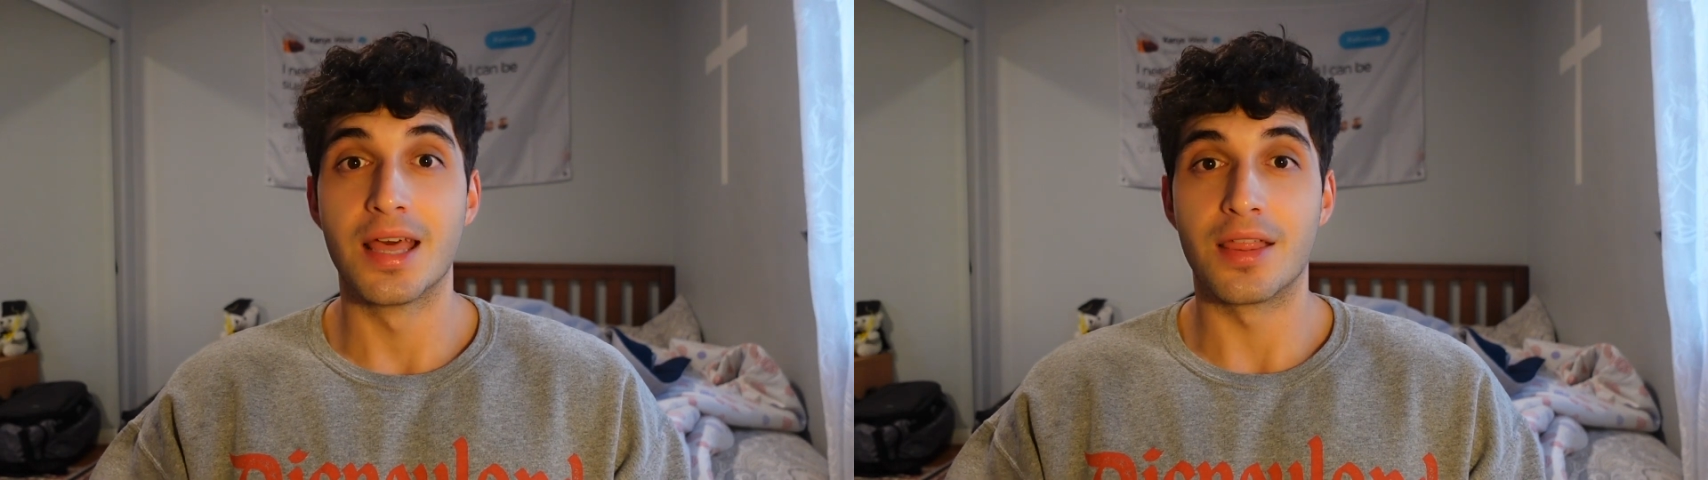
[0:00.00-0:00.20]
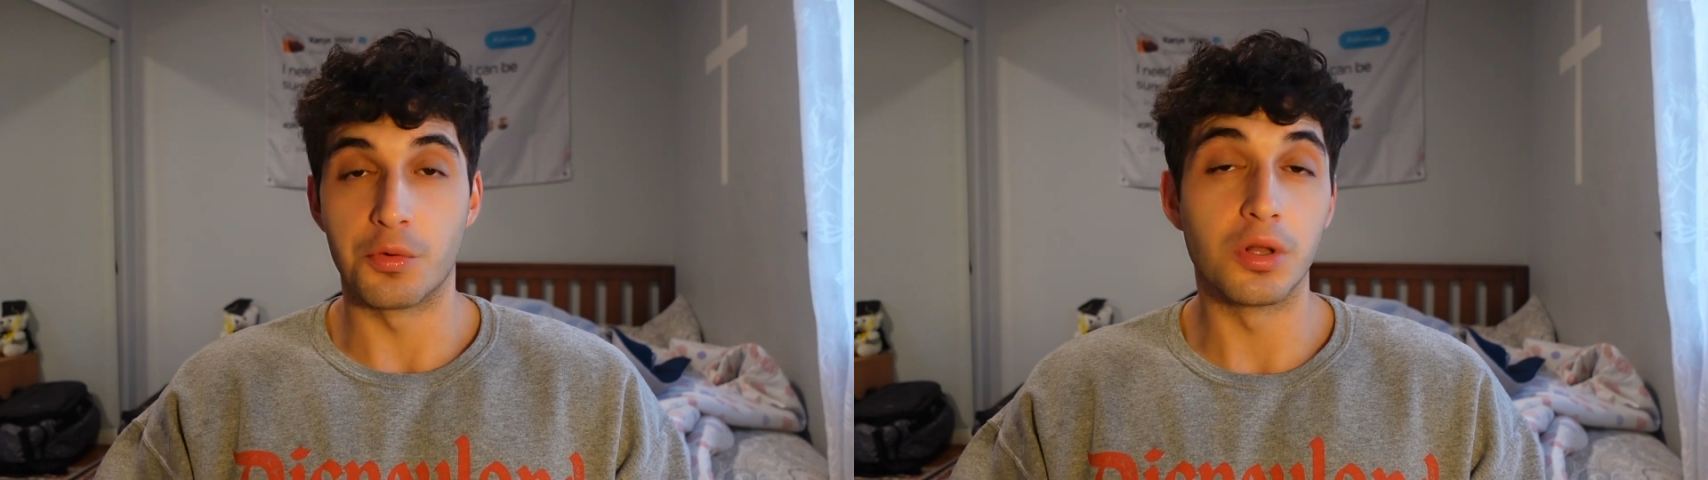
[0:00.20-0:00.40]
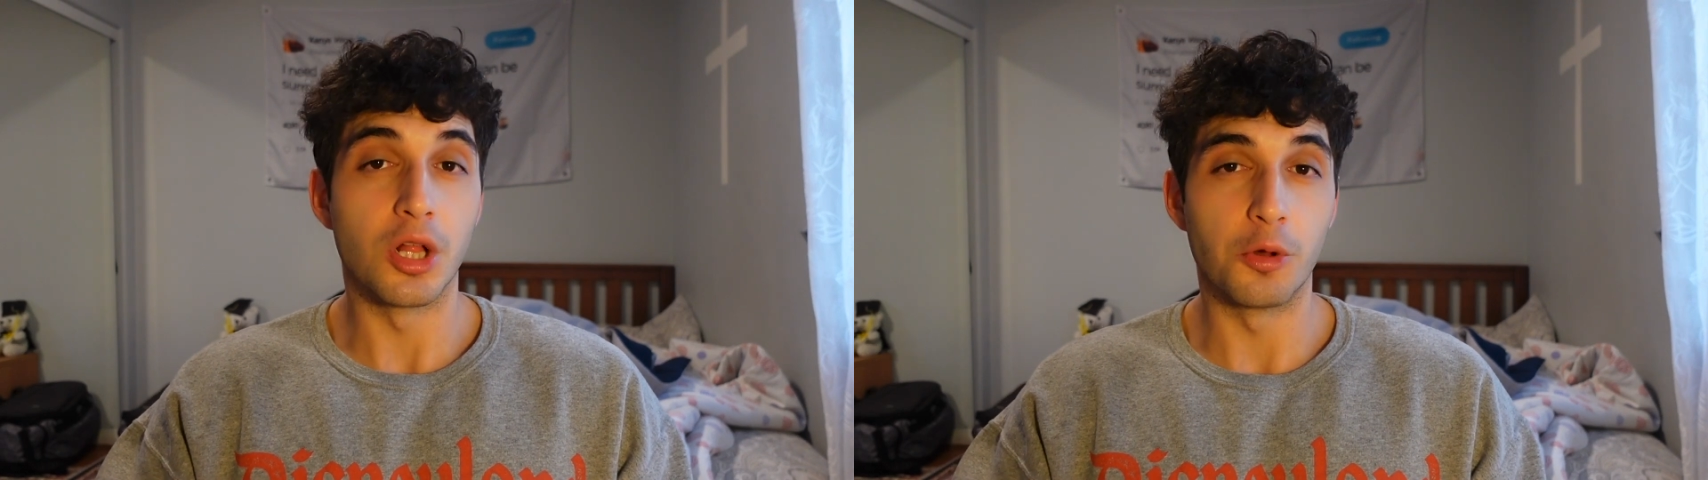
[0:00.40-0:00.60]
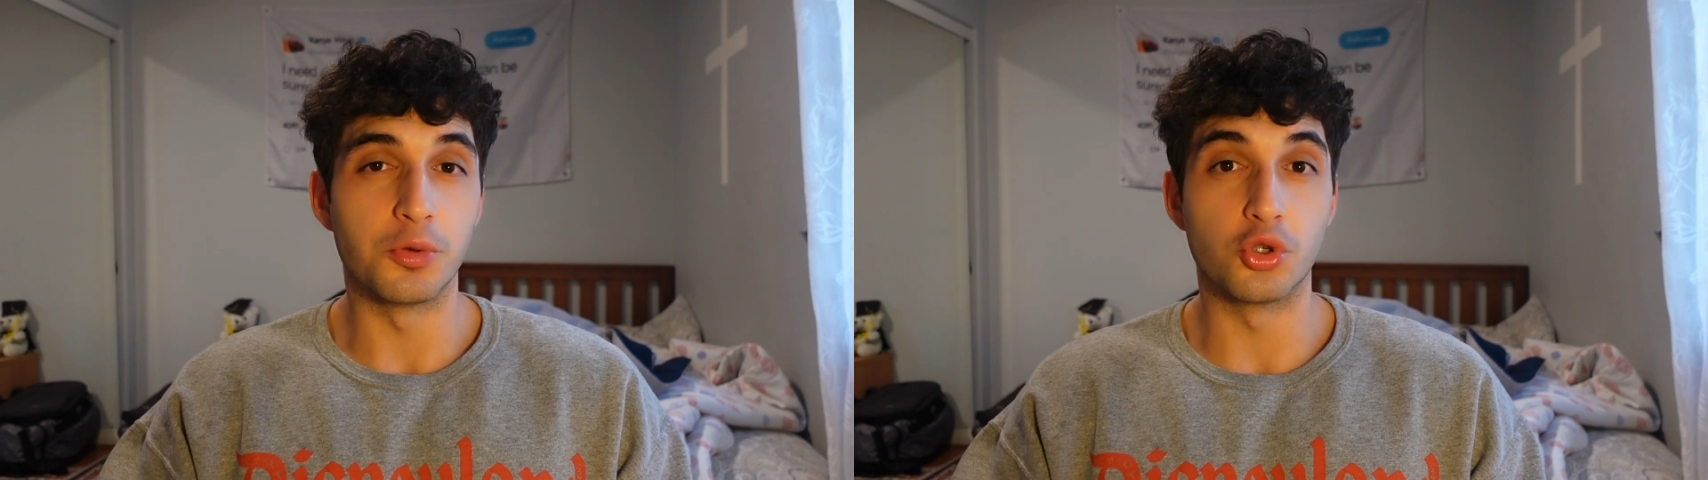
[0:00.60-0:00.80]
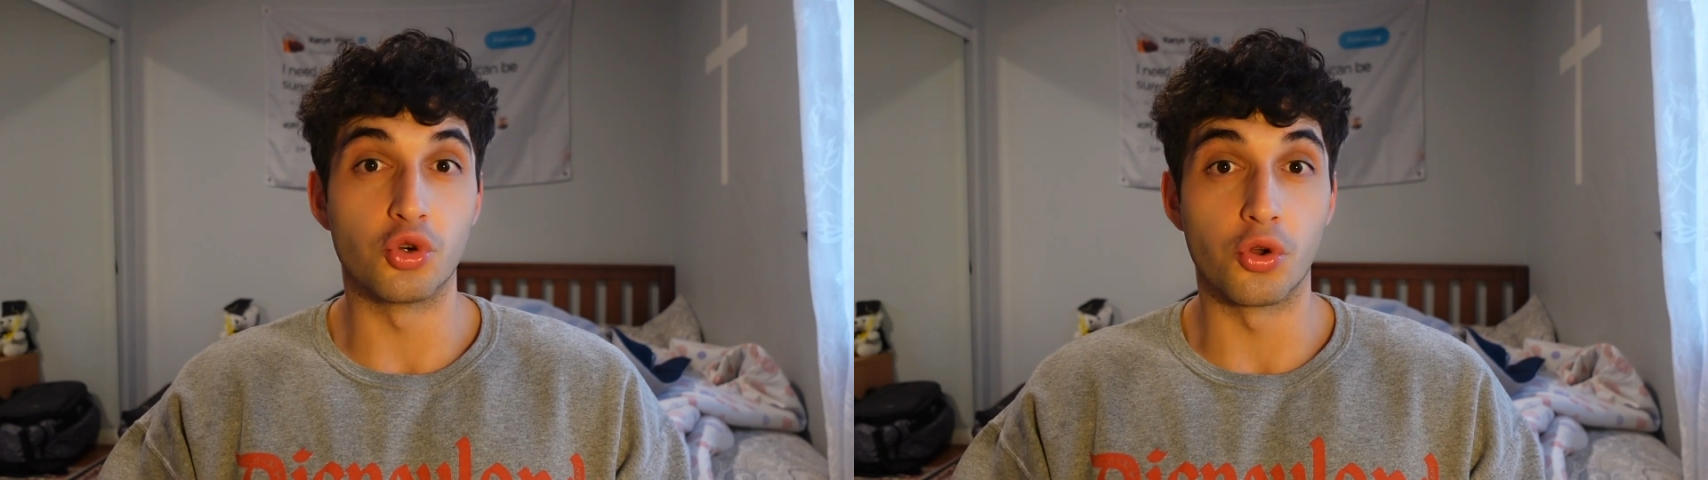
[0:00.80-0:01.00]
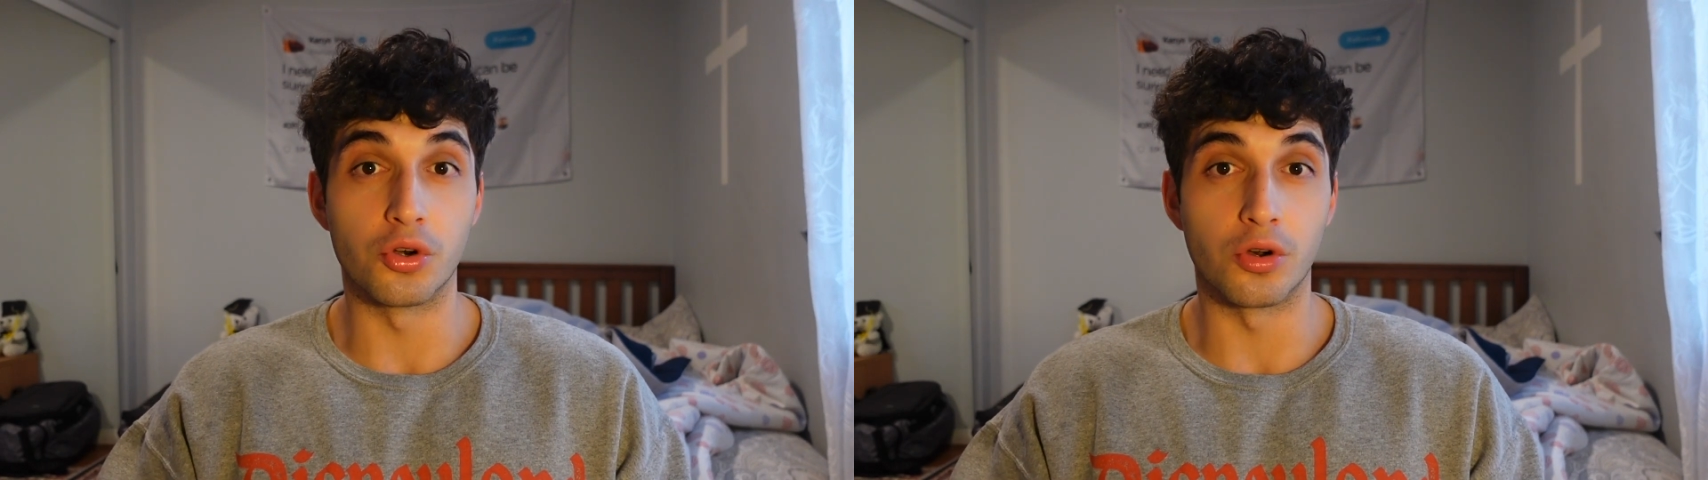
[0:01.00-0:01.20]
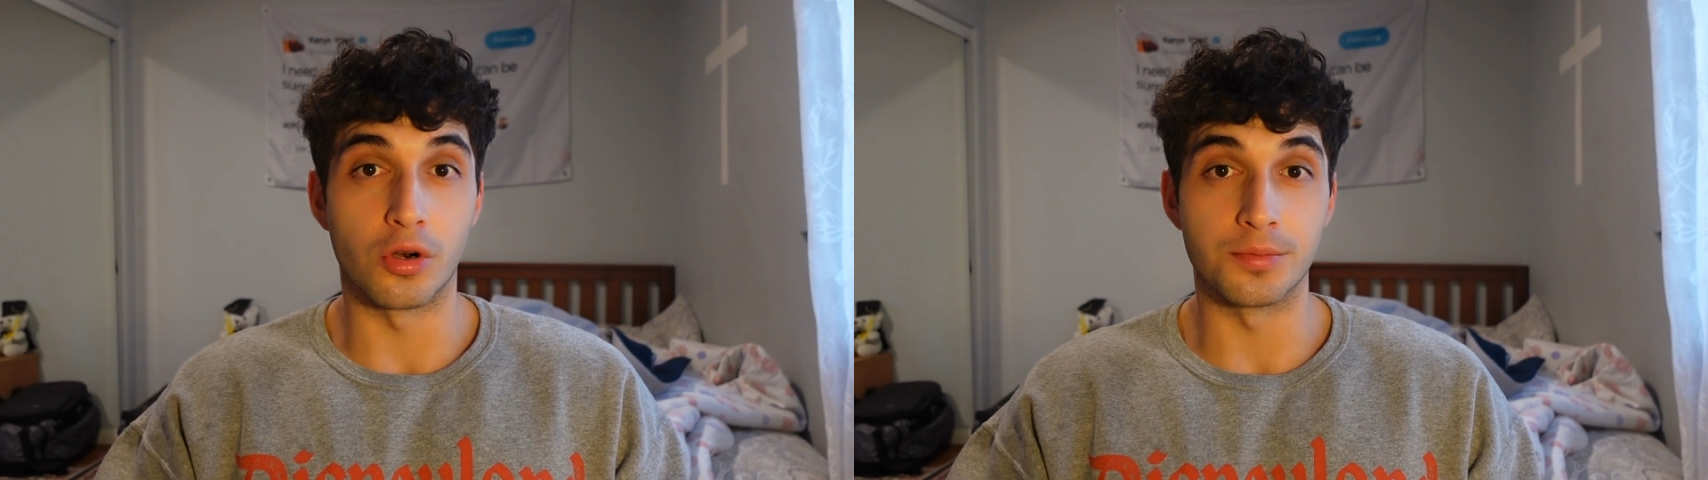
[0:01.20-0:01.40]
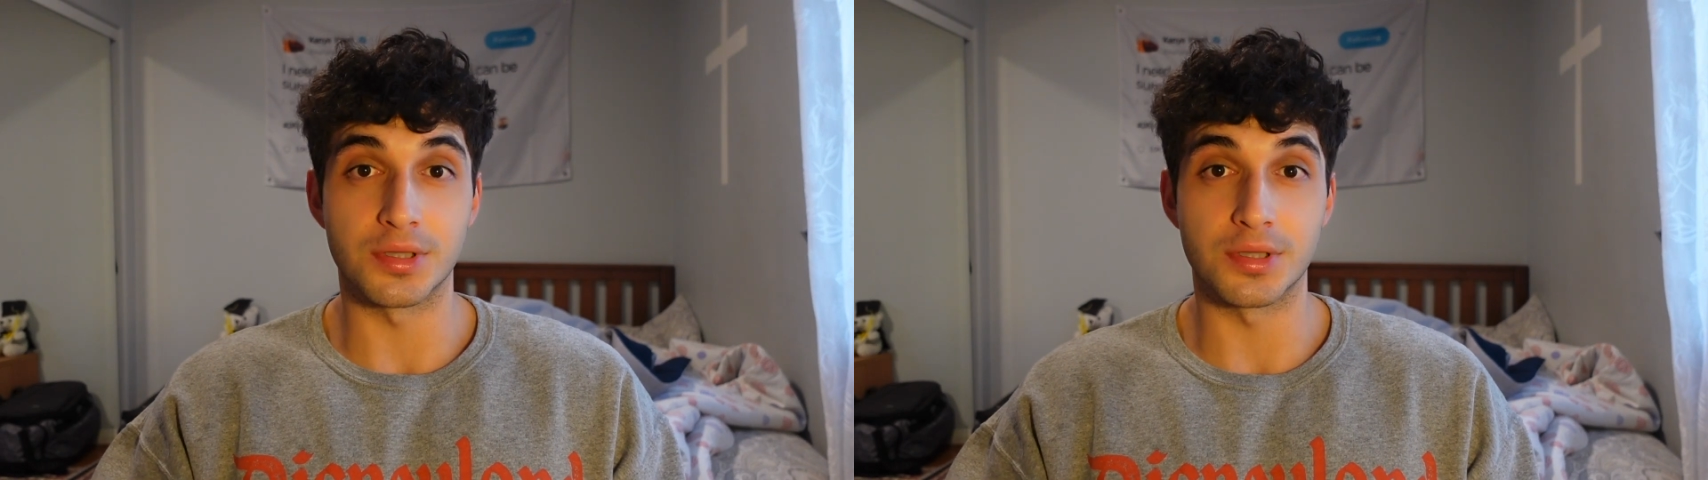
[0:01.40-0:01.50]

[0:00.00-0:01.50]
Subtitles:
they will help you grow your arms